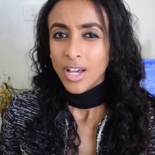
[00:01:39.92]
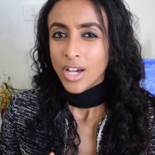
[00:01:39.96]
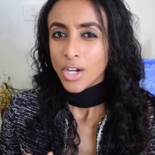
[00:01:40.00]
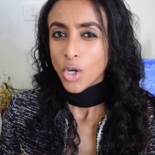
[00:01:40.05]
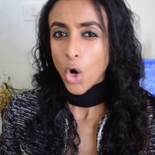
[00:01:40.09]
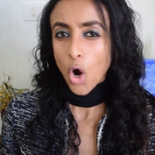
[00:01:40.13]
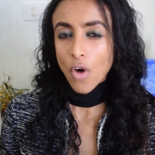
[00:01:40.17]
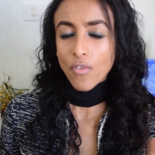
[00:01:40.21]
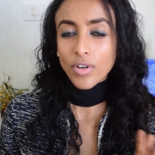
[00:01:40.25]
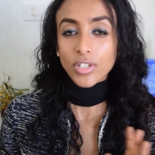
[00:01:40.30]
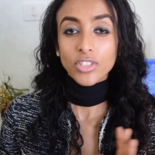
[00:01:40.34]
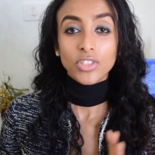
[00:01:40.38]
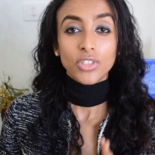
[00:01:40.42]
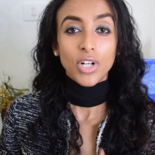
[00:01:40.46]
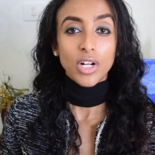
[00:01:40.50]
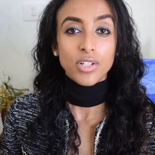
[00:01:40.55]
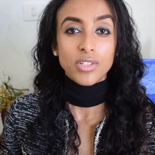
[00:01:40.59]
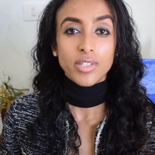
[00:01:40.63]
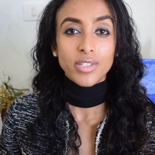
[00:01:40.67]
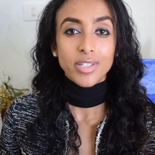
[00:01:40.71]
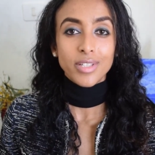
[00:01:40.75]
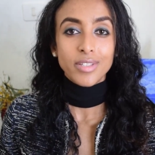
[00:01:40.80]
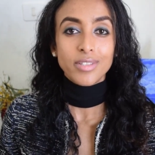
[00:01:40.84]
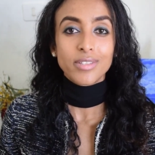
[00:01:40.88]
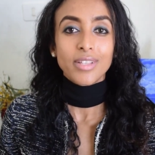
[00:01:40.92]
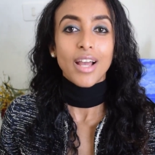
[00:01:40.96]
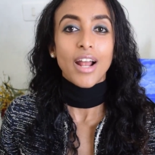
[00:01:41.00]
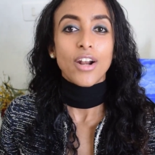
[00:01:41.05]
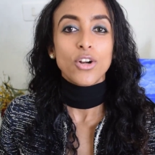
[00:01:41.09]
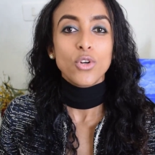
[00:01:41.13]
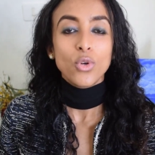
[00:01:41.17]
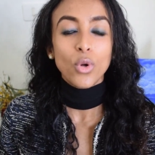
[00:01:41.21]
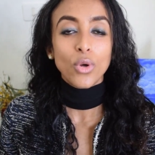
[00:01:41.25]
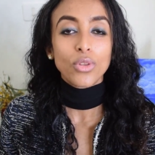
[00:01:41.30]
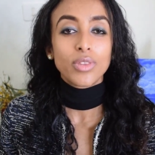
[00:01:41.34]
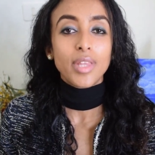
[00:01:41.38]
Covert narcissists are
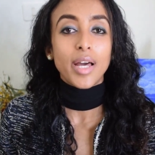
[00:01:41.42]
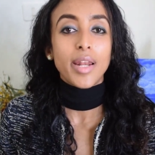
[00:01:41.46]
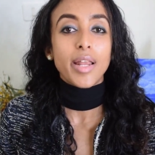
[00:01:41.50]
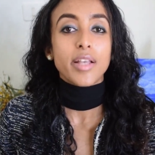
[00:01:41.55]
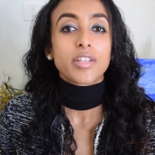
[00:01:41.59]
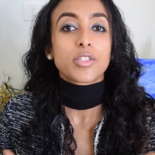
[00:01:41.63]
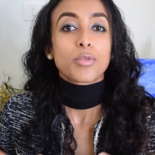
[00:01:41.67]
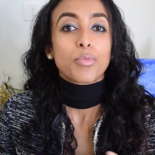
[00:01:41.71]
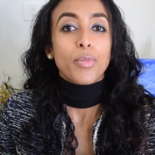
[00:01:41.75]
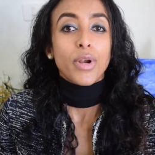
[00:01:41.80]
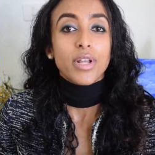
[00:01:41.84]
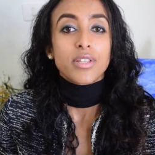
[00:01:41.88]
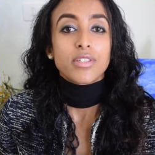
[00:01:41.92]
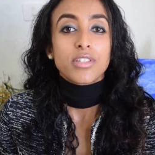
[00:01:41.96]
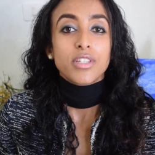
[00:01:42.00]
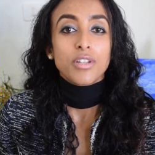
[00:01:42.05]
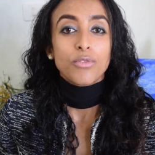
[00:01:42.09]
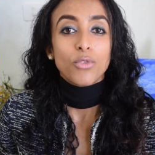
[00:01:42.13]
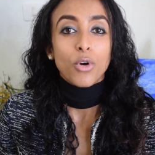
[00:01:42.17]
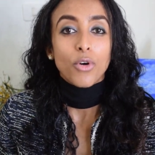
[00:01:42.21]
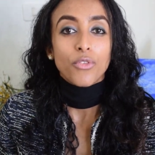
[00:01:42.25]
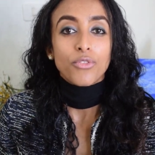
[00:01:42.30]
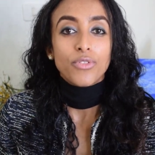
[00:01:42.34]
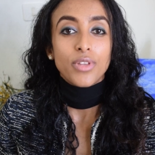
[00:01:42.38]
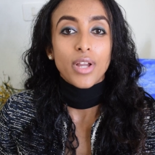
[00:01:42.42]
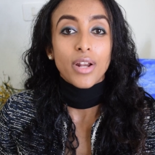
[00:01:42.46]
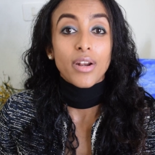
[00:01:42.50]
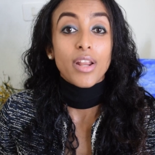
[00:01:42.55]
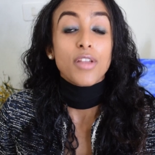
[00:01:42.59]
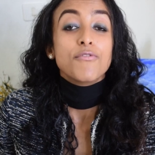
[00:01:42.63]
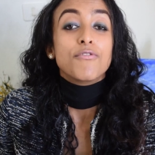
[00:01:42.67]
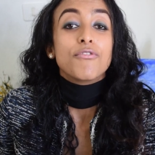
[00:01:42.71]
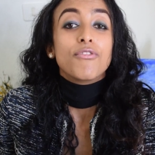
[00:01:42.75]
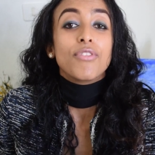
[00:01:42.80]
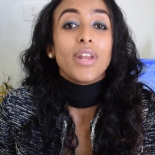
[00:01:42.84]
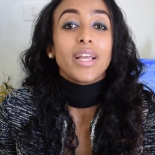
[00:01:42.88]
not that expressive of their
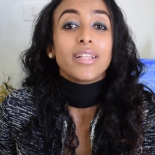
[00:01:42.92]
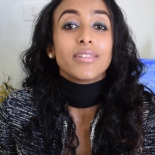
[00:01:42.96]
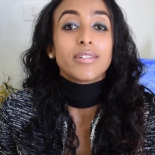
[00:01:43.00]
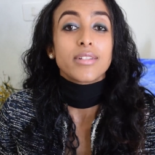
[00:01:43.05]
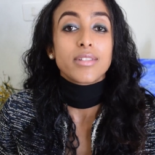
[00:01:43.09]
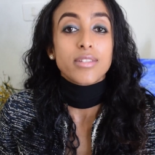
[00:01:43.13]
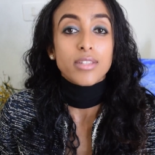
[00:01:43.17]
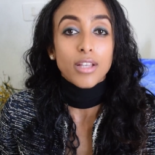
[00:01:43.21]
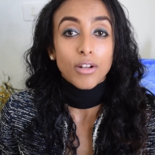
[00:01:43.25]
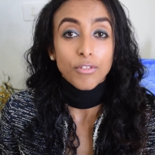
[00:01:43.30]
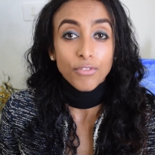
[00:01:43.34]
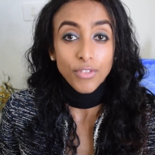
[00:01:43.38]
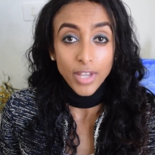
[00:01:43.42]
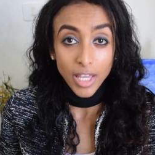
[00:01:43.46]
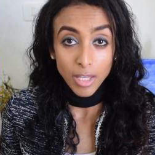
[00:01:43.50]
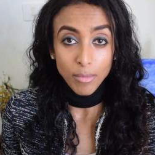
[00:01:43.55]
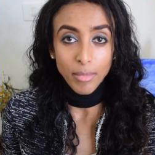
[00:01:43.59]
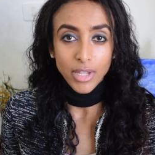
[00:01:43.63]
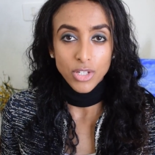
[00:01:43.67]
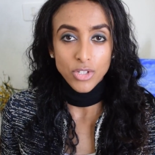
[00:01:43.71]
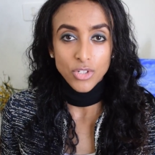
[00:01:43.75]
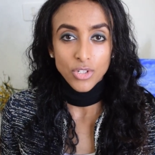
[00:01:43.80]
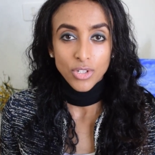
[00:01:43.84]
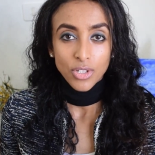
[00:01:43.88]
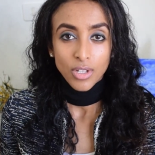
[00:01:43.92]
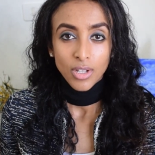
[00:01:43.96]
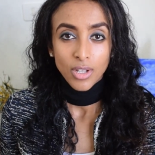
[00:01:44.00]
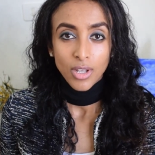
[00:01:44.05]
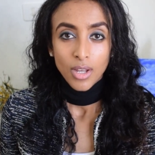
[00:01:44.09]
inflated self-image,